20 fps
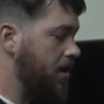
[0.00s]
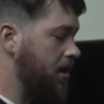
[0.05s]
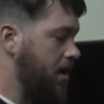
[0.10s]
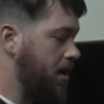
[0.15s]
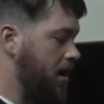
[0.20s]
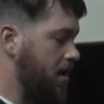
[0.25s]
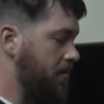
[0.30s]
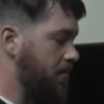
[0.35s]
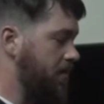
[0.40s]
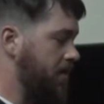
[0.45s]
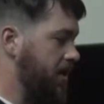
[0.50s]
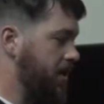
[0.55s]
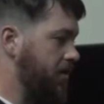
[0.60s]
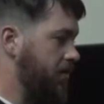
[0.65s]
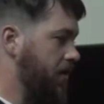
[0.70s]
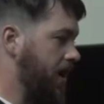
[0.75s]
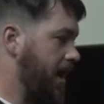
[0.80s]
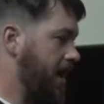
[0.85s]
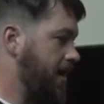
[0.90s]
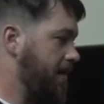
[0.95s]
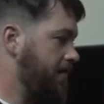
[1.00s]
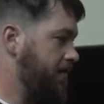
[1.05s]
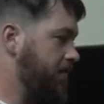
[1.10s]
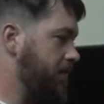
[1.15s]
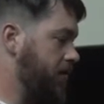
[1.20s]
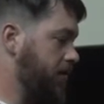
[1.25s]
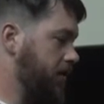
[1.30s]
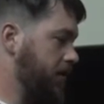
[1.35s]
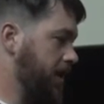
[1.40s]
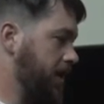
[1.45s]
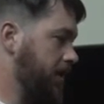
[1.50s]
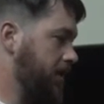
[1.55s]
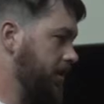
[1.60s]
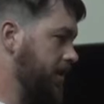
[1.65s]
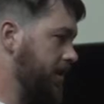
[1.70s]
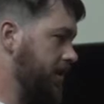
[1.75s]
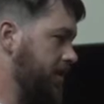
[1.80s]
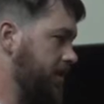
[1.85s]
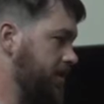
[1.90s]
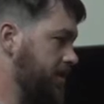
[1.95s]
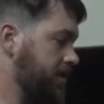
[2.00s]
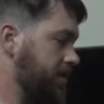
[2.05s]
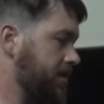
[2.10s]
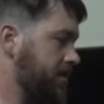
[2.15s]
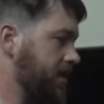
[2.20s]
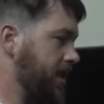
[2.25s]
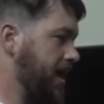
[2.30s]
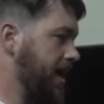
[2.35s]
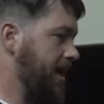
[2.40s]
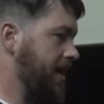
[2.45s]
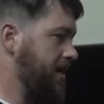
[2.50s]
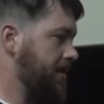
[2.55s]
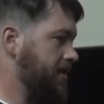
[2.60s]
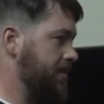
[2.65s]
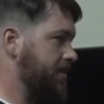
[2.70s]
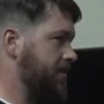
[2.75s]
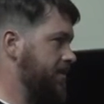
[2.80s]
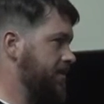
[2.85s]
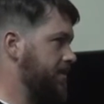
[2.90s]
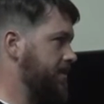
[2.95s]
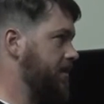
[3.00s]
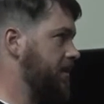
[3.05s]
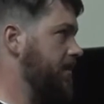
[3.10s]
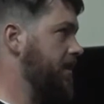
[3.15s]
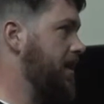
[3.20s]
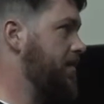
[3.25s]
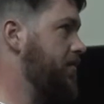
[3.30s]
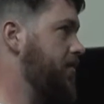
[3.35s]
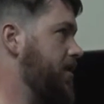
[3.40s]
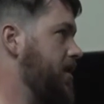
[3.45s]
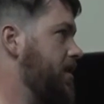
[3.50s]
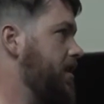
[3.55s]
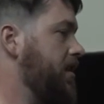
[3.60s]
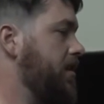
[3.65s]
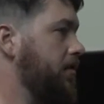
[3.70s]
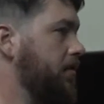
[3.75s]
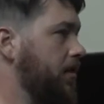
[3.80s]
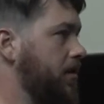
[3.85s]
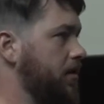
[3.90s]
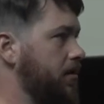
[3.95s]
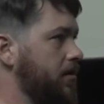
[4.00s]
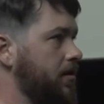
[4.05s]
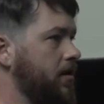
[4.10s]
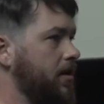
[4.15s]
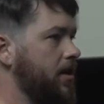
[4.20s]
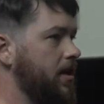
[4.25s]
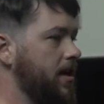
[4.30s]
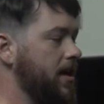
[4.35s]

Um, then you have Google Analytics has a library that you load,